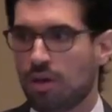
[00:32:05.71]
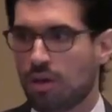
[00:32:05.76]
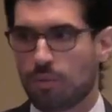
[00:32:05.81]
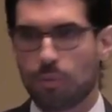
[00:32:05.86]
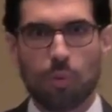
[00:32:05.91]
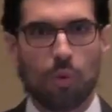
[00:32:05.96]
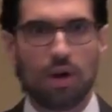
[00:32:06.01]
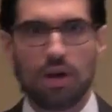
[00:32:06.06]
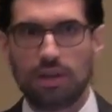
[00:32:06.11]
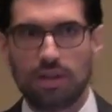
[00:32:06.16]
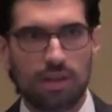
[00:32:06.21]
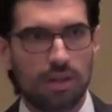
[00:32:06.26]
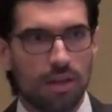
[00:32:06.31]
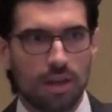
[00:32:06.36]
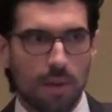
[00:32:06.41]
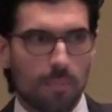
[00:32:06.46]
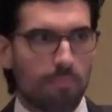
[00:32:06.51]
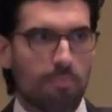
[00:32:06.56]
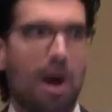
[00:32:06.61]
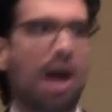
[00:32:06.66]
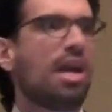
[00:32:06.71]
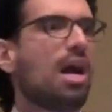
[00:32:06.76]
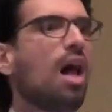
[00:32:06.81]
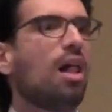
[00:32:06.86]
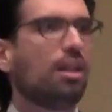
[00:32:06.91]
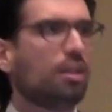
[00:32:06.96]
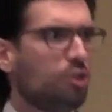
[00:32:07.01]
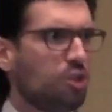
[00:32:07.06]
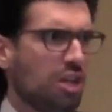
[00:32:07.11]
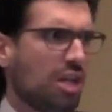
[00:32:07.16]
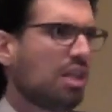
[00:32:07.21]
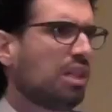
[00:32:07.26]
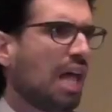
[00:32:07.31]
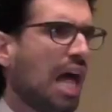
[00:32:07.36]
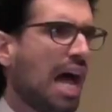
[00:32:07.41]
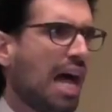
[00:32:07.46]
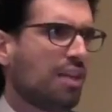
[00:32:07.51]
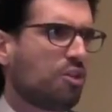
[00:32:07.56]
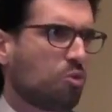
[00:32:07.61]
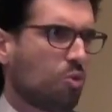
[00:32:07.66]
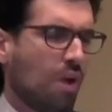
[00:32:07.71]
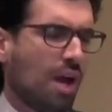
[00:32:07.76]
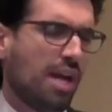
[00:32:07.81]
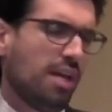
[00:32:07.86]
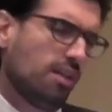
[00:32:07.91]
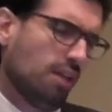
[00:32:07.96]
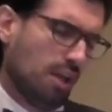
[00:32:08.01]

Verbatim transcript: one biology class, right?